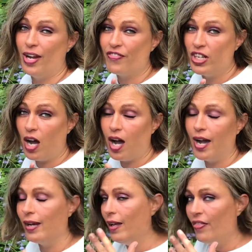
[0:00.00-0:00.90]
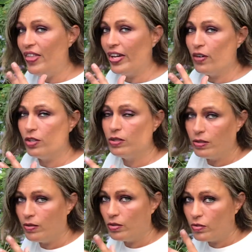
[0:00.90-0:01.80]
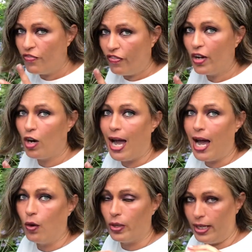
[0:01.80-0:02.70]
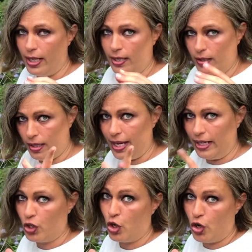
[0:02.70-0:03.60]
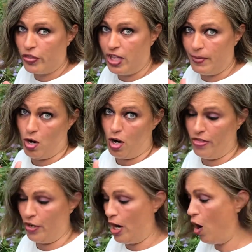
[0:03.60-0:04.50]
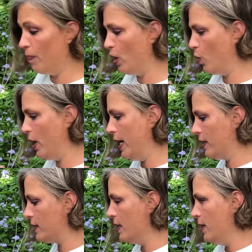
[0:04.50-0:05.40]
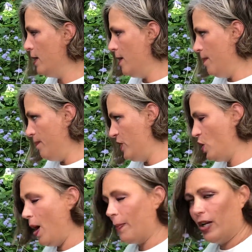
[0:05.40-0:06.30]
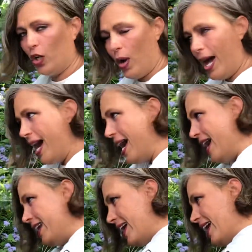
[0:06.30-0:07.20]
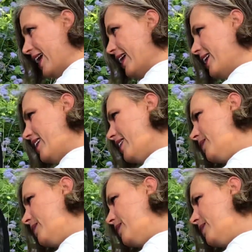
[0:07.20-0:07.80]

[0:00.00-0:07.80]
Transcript: If not, they could flutter out and it could hurt them and harm their wings. So I'm going to go ahead and